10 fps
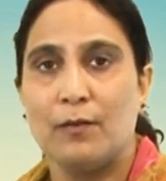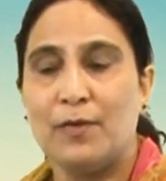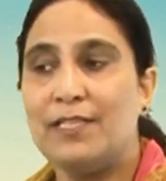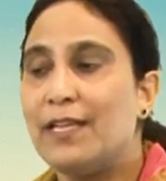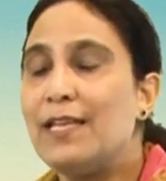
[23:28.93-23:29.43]

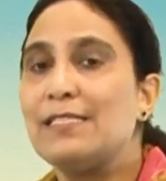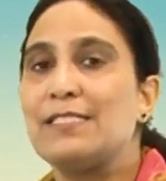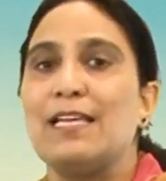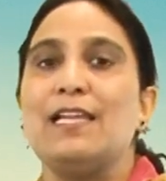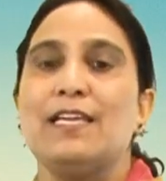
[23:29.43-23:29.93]
But then he's
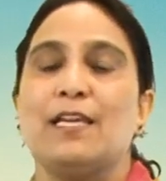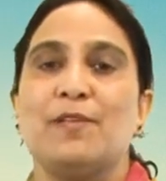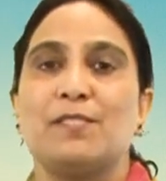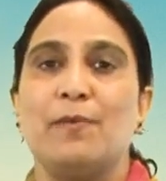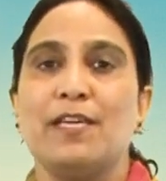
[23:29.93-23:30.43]
telling him,
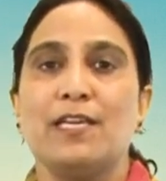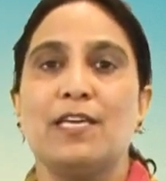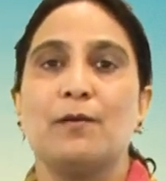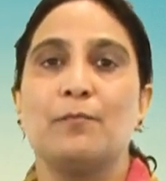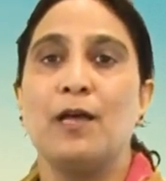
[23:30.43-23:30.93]
he's making
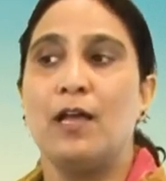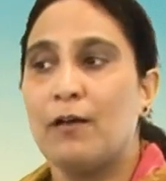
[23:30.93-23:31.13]
him